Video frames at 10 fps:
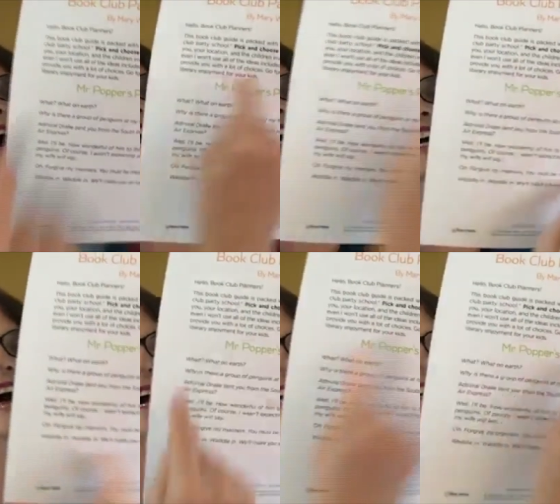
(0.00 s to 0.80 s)
a
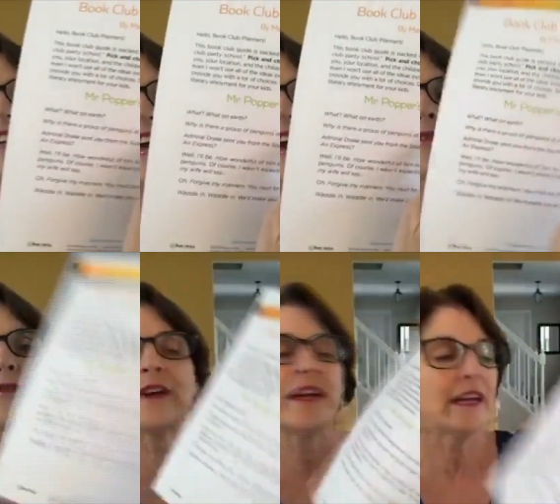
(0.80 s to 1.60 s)
guide
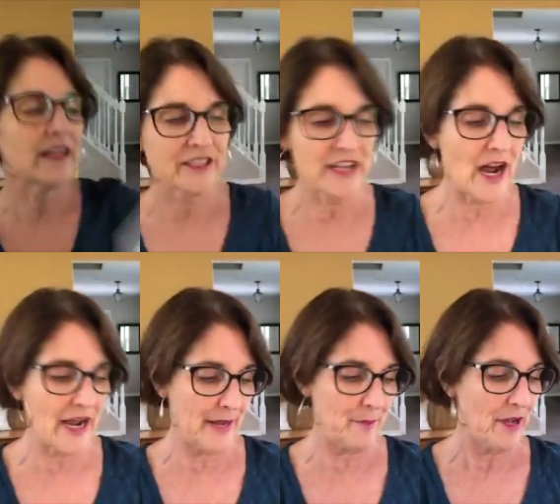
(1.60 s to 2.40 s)
every
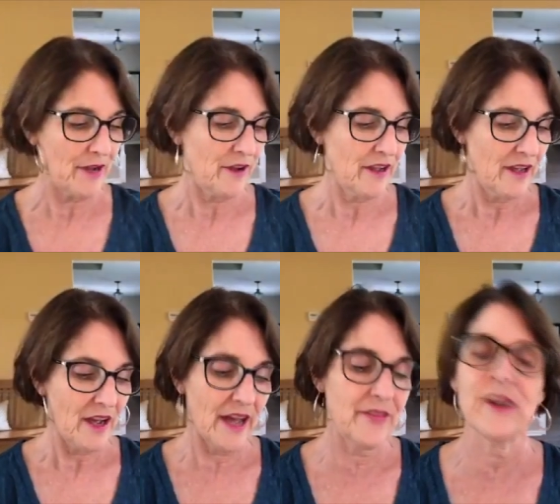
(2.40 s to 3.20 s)
time.
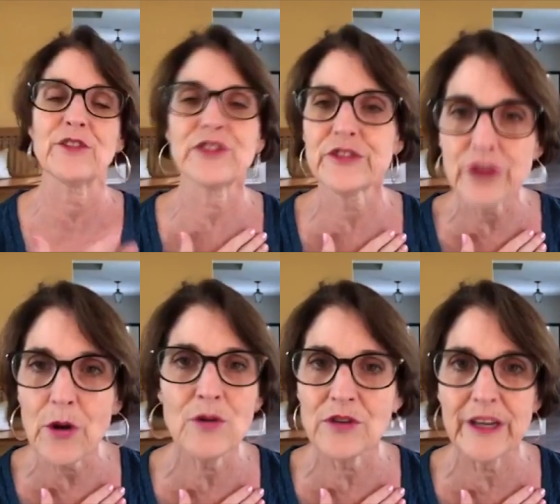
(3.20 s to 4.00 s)
And they're
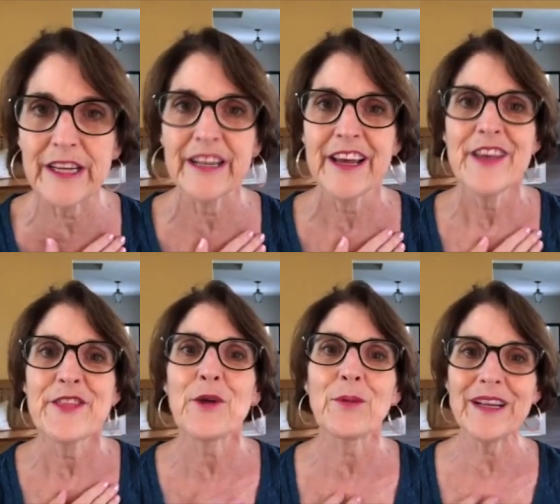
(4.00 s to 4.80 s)
so good.
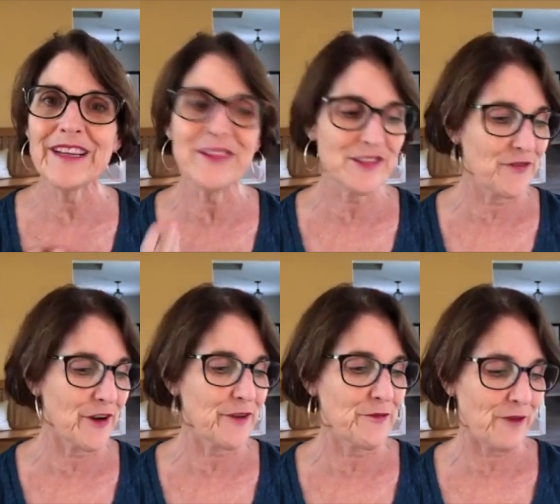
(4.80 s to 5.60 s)
They're written in this
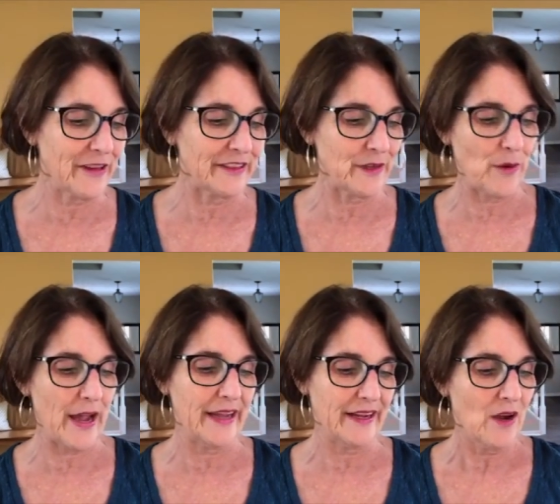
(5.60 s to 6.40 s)
very friendly
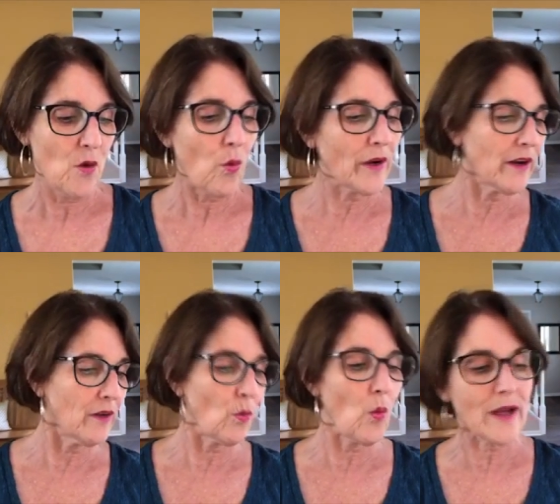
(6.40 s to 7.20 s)
way.
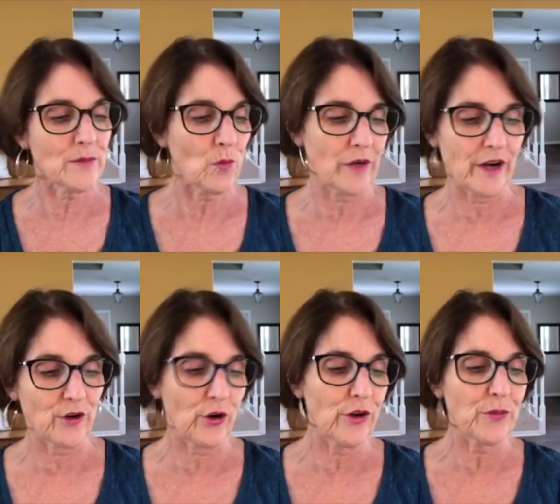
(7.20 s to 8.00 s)
What on
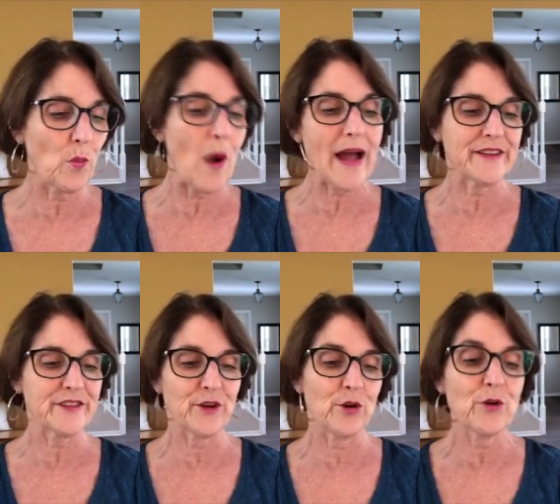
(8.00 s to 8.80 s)
earth? Why is
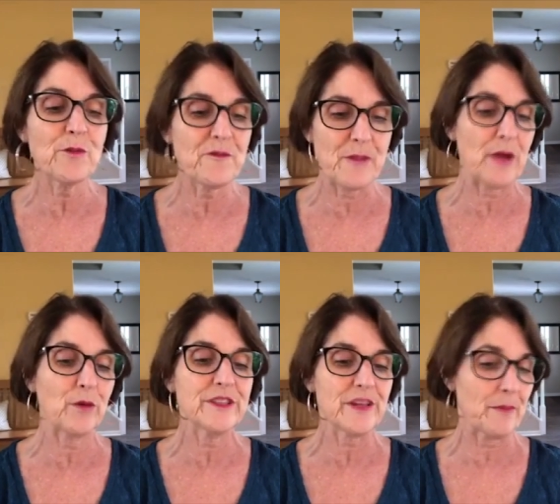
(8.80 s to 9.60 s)
there a group of
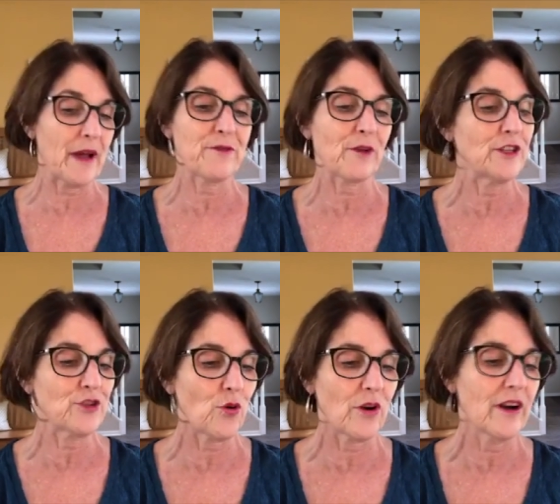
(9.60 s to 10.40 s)
penguins at my front
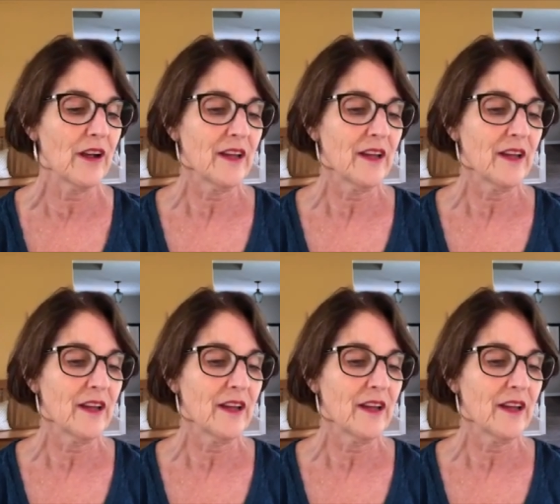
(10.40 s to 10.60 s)
door?